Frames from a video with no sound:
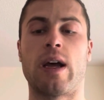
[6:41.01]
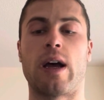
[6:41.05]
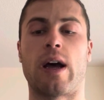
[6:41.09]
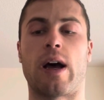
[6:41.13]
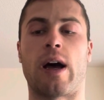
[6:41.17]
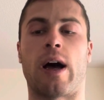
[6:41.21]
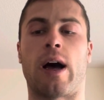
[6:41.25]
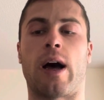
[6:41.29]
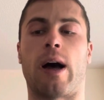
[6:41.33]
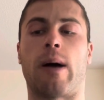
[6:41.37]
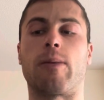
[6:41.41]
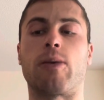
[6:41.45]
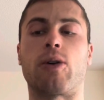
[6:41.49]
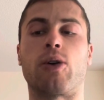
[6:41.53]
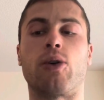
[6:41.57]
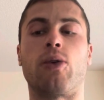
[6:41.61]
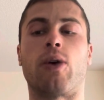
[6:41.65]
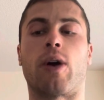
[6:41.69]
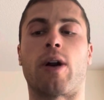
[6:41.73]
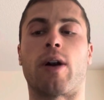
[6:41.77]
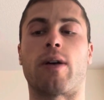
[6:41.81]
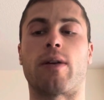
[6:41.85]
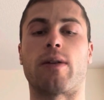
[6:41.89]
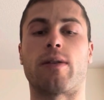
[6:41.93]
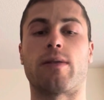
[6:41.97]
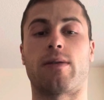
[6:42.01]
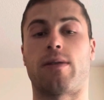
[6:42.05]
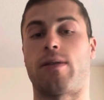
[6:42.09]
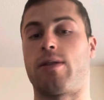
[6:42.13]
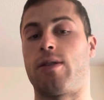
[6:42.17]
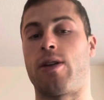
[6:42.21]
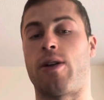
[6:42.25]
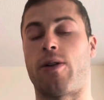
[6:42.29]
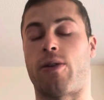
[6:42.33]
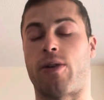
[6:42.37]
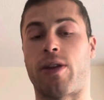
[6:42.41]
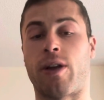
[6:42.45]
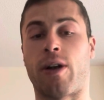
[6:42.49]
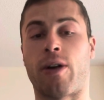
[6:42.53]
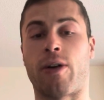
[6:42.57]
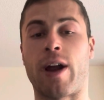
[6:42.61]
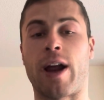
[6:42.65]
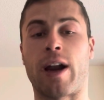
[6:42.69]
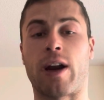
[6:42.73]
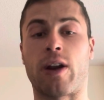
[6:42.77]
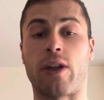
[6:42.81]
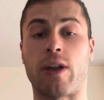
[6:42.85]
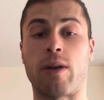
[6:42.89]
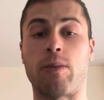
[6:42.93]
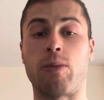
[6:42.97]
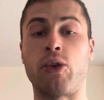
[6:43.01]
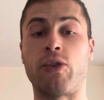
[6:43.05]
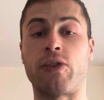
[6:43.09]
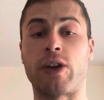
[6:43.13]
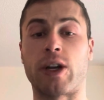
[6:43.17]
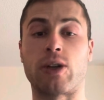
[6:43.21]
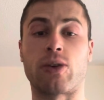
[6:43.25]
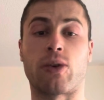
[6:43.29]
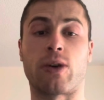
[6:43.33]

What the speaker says: who are theoretically moving